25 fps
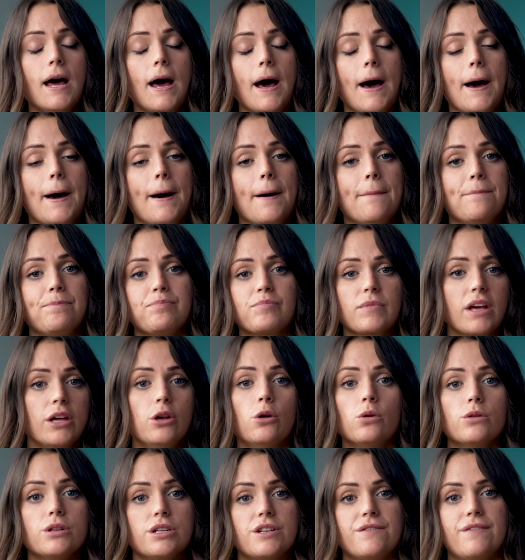In
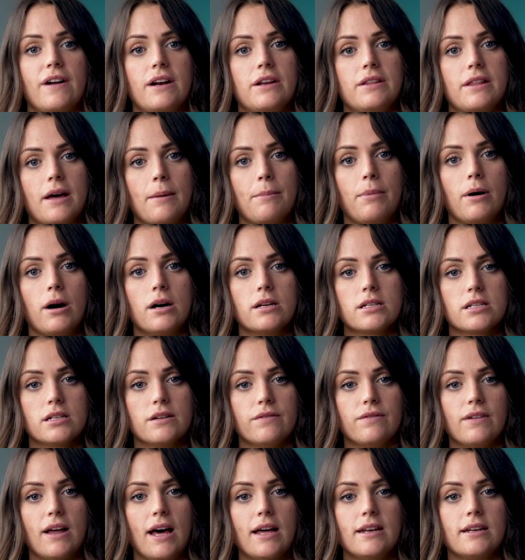order to value that parcel
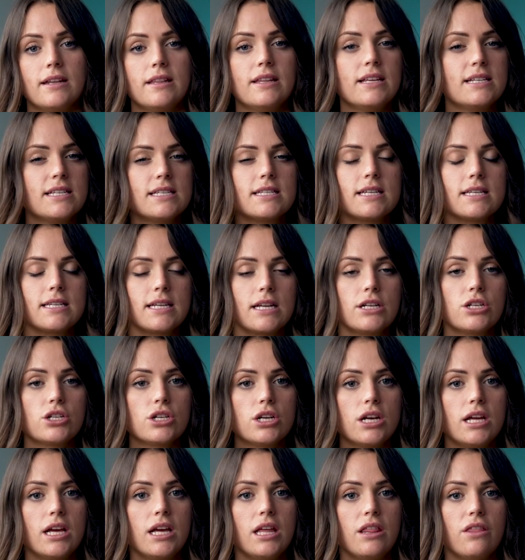of land. And this is
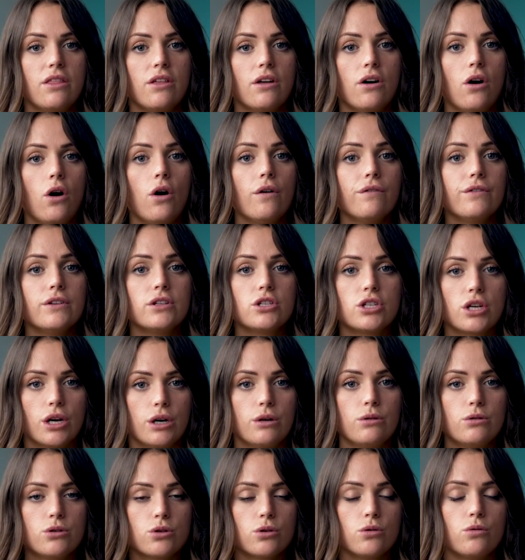essentially of the
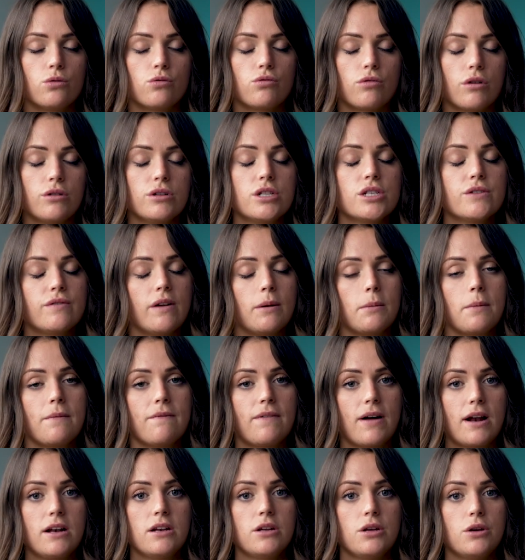total gross development
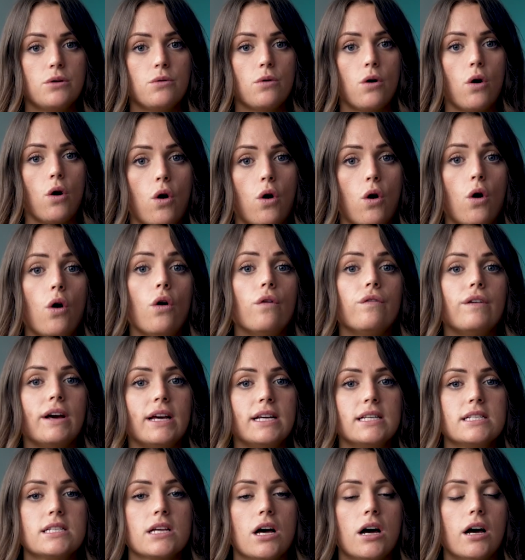value of a
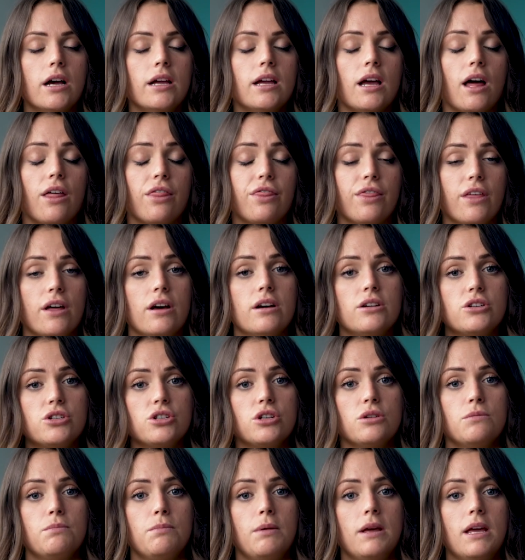site, a third
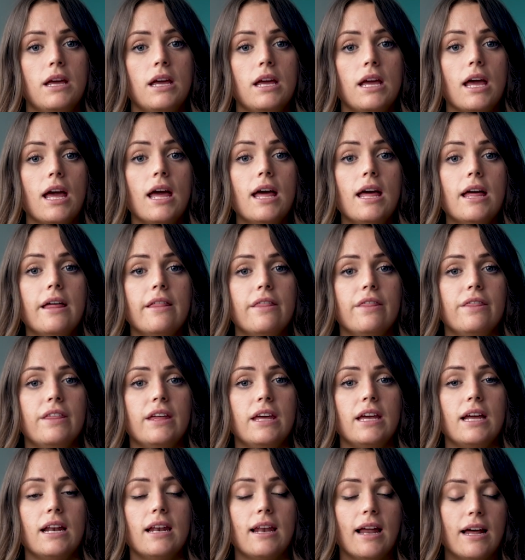should be
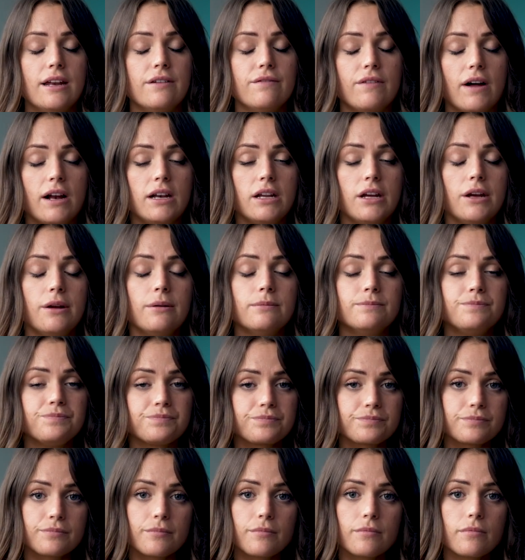the land value,
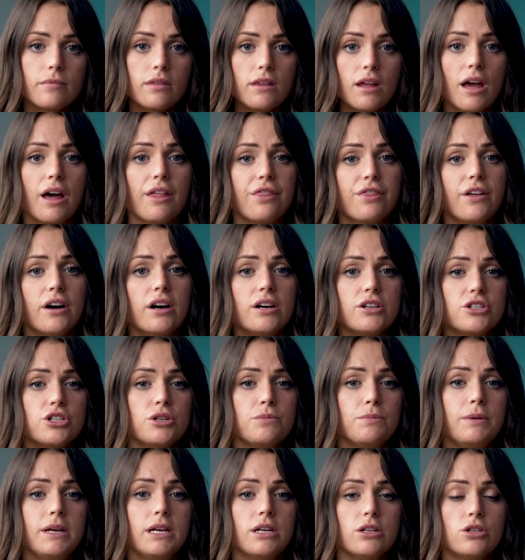a third
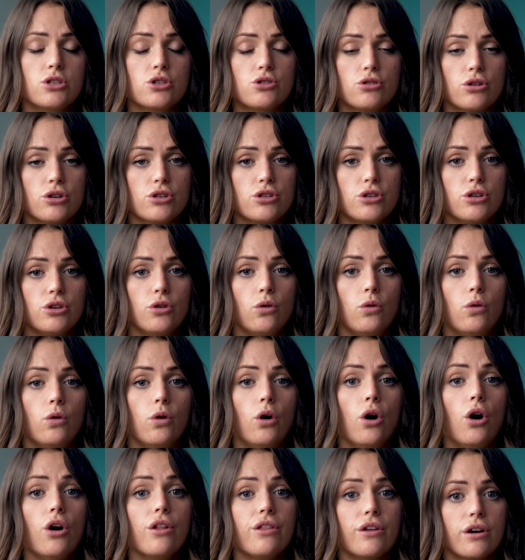should be construction or
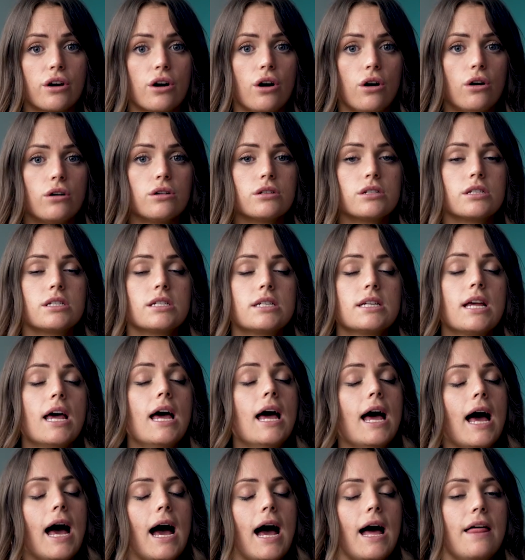other costs,
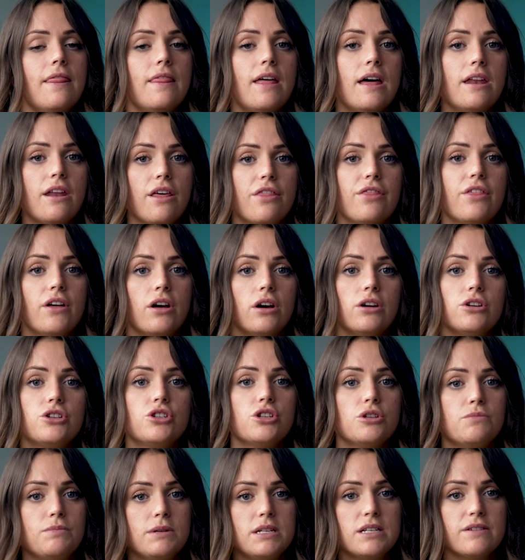and then a third
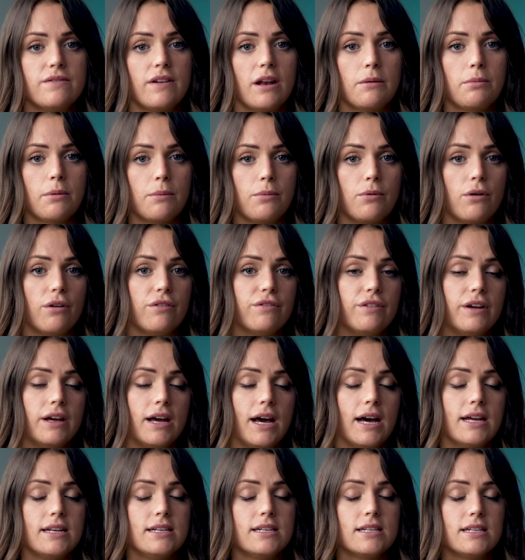should be developer profit.
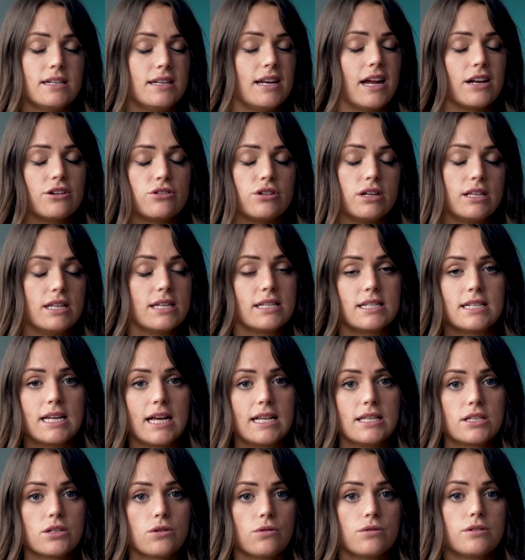And naturally, this
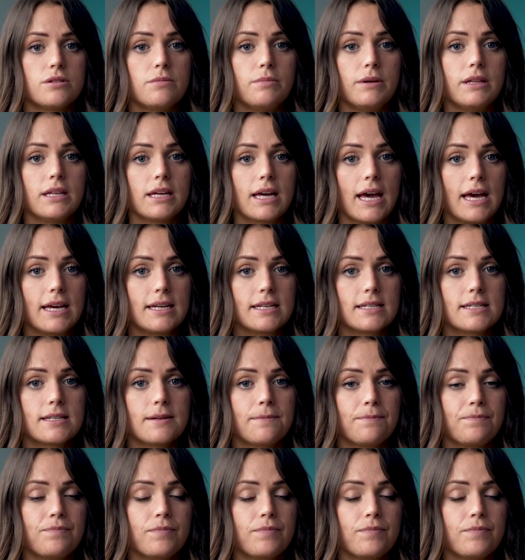tends not to be the case.